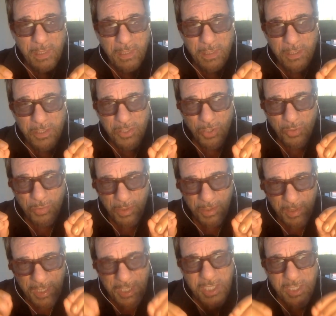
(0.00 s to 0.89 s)
So
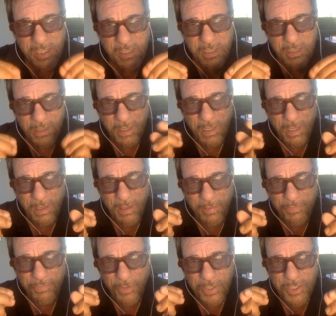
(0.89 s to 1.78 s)
this
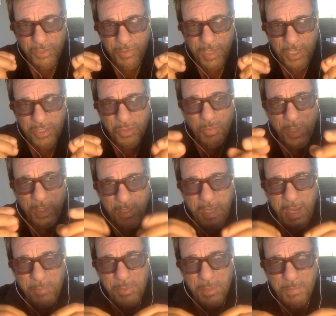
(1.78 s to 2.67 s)
frustration, when it
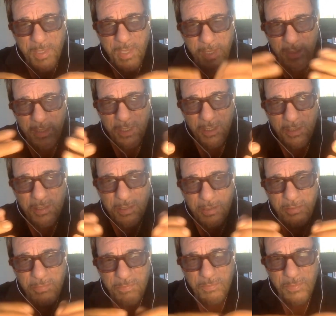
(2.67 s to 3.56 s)
came to me, I needed
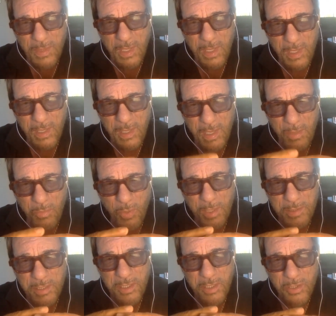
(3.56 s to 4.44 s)
to, I
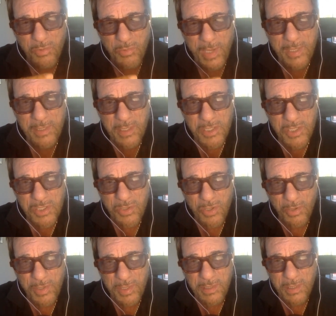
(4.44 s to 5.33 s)
wanted to direct this
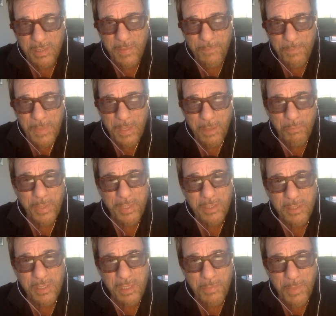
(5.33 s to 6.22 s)
story to bring
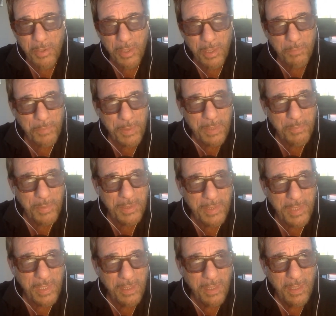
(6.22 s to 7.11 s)
it to the American people.
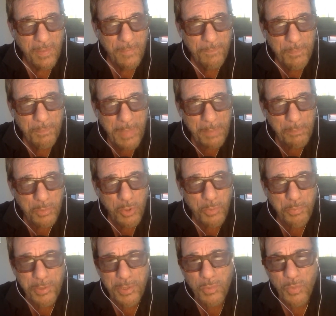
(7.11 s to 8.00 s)
And my
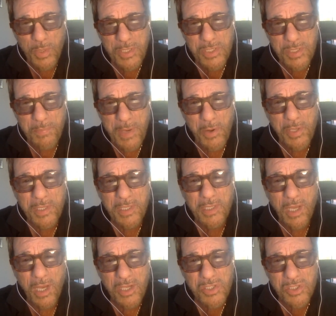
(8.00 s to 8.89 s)
blueprint was
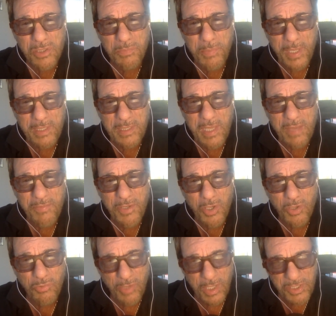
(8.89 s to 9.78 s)
American Hustle by
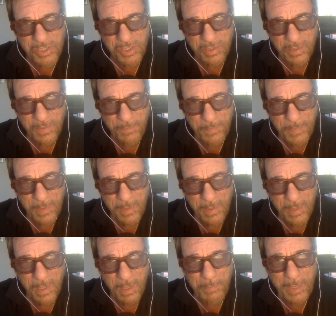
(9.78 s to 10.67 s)
David O. Russell
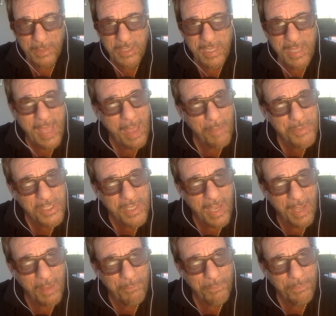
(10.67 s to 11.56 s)
about the
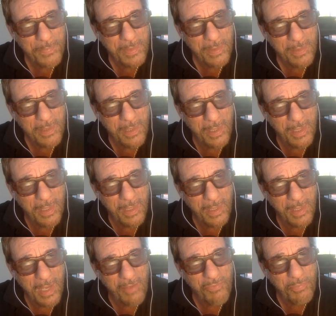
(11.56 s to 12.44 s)
Abscam
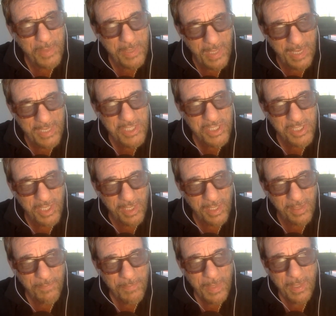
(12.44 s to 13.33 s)
FBI
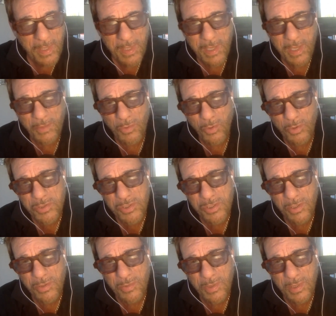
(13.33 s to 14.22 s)
sting and
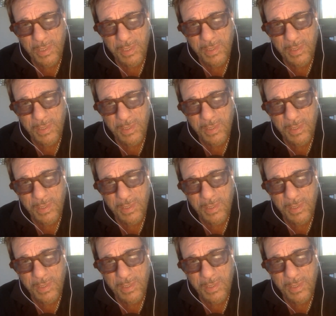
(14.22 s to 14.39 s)
also